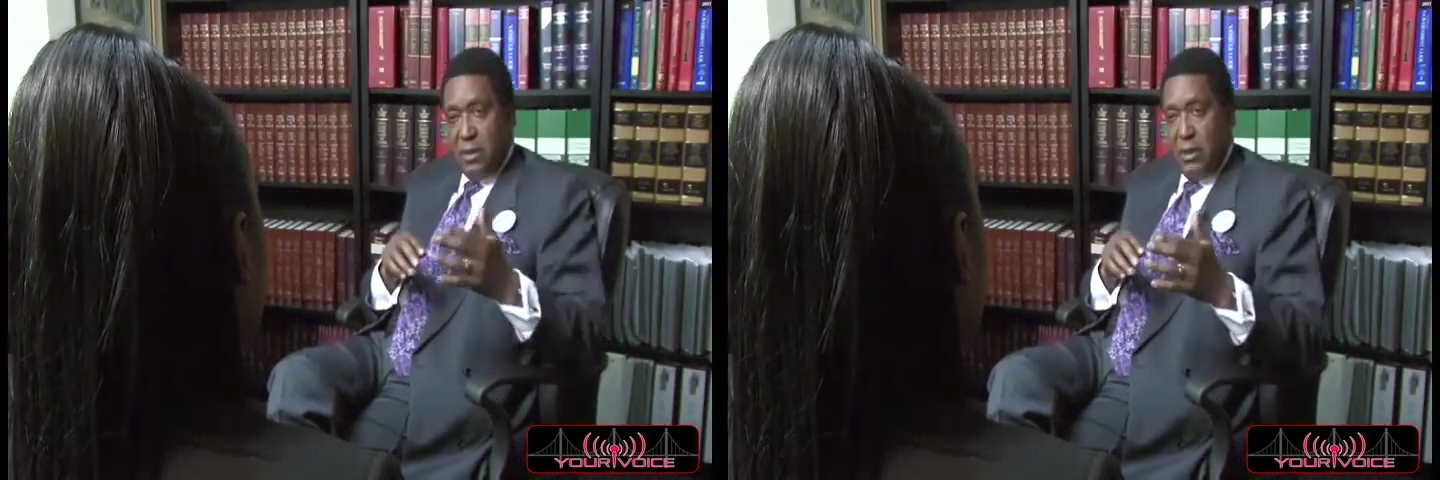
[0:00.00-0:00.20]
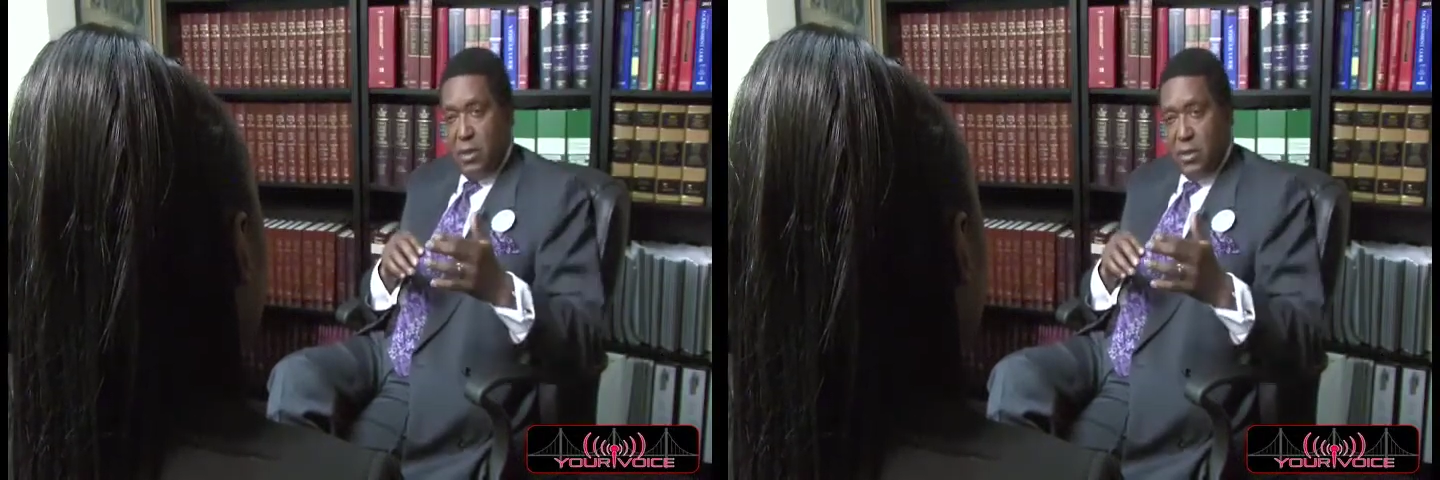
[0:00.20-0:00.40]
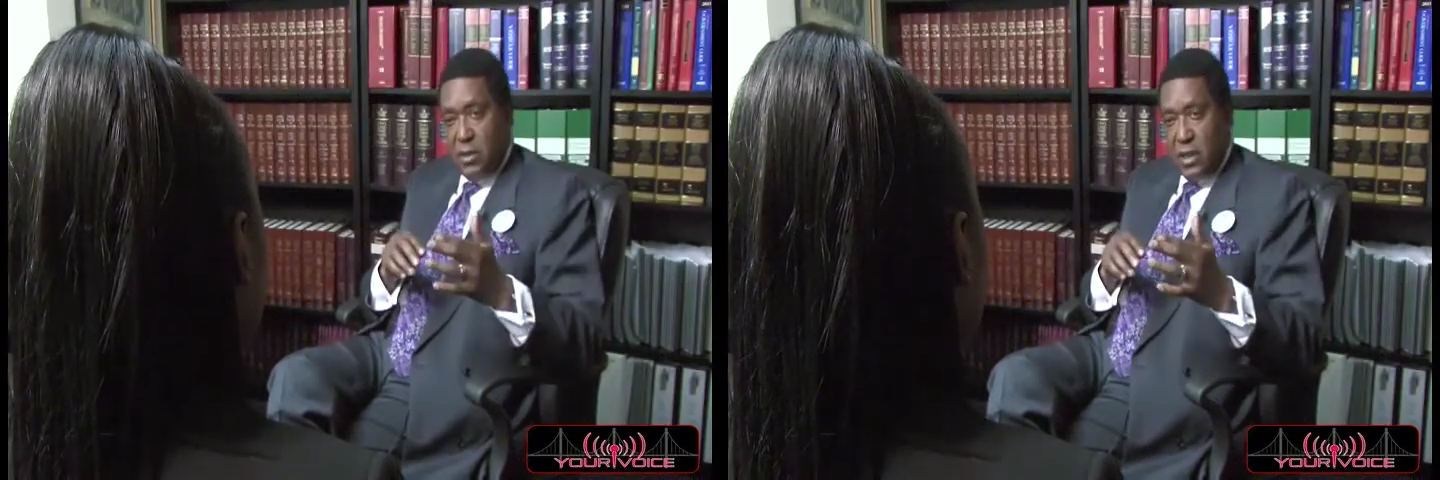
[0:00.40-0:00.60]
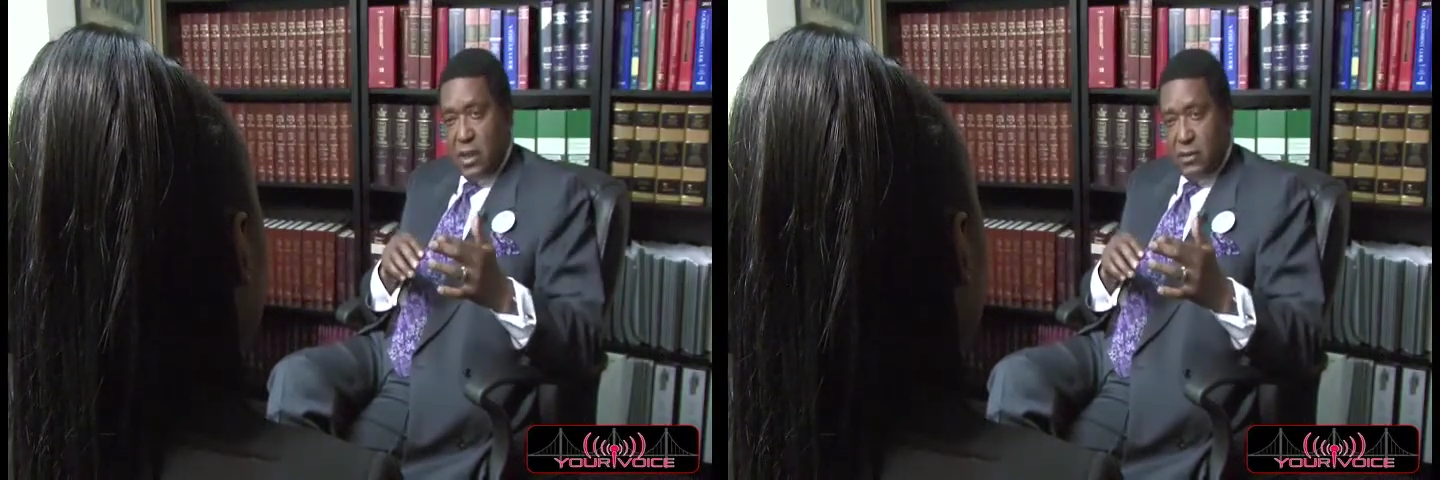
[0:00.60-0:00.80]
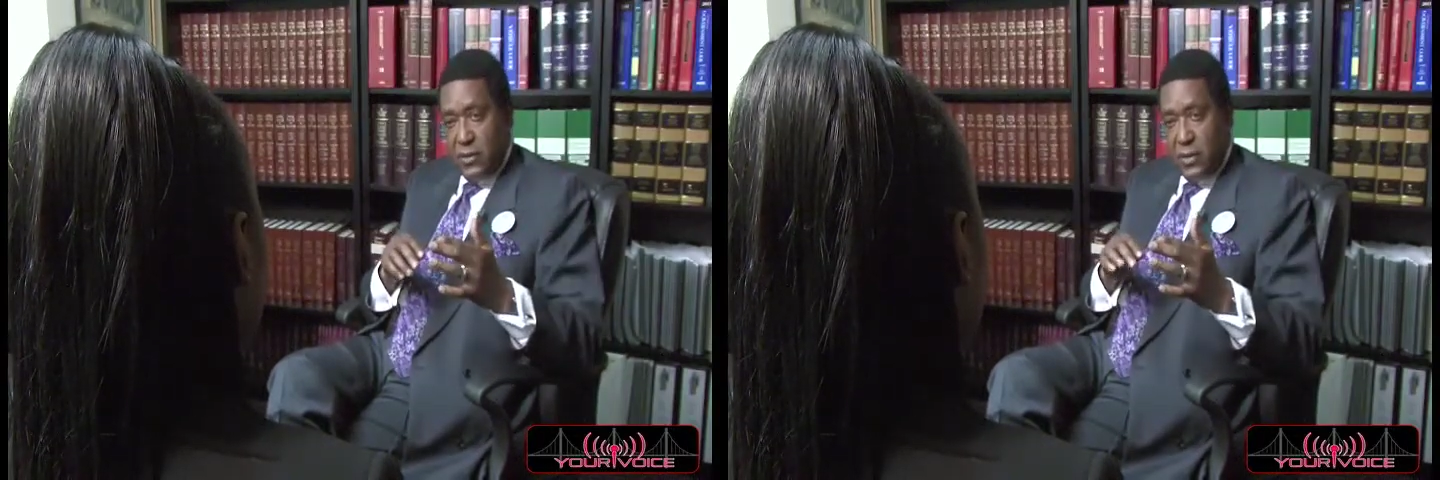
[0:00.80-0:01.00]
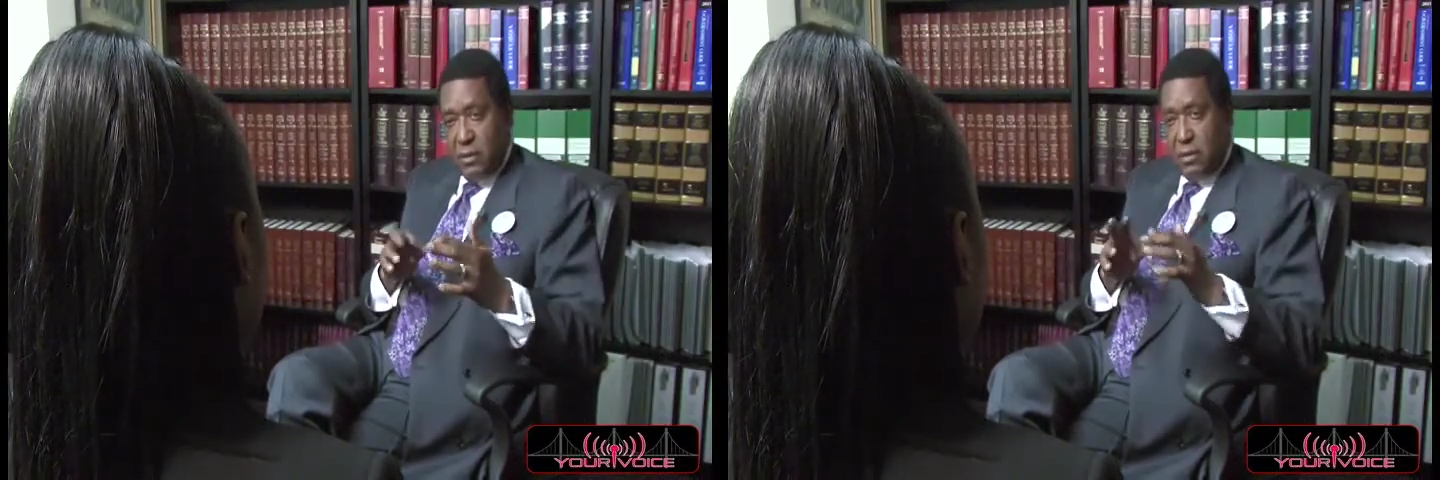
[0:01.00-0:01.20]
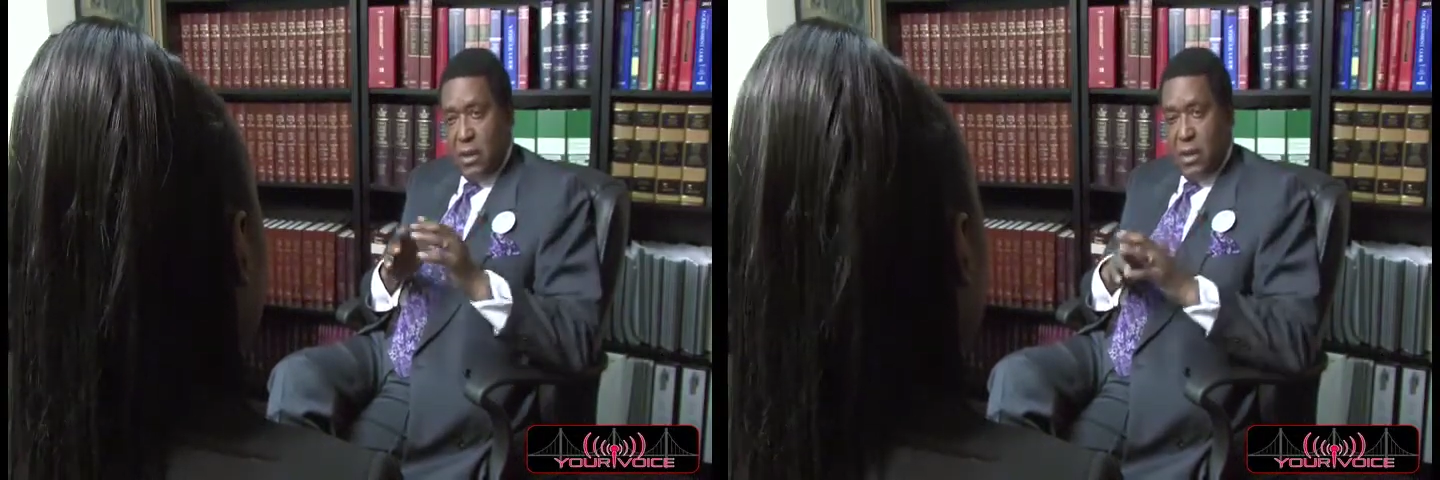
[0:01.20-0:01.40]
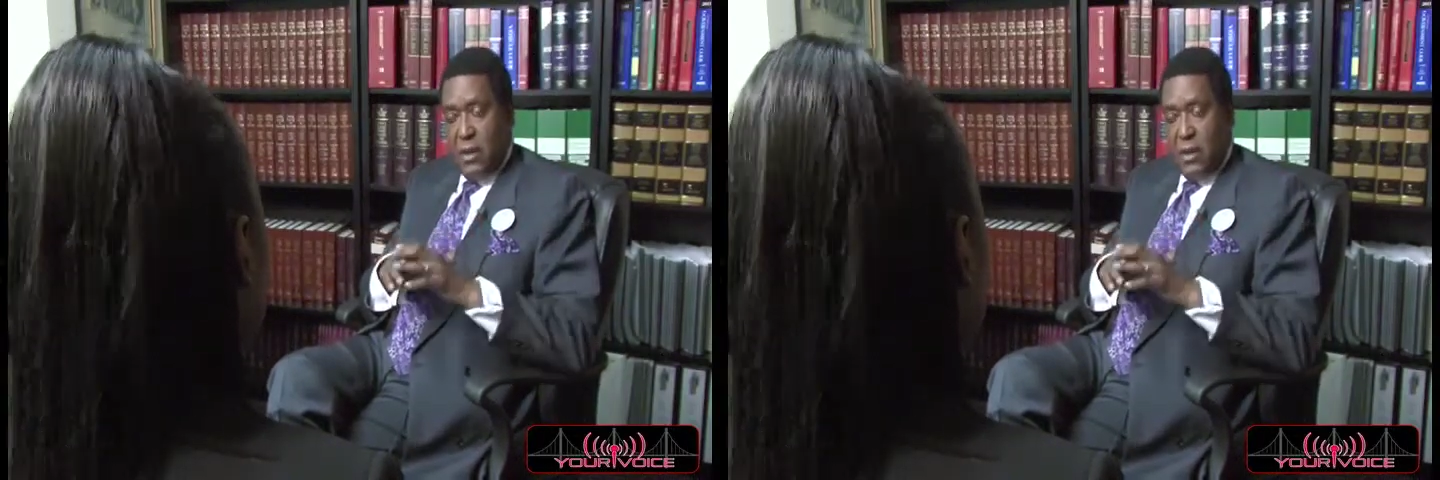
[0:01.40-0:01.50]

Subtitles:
on the telephone,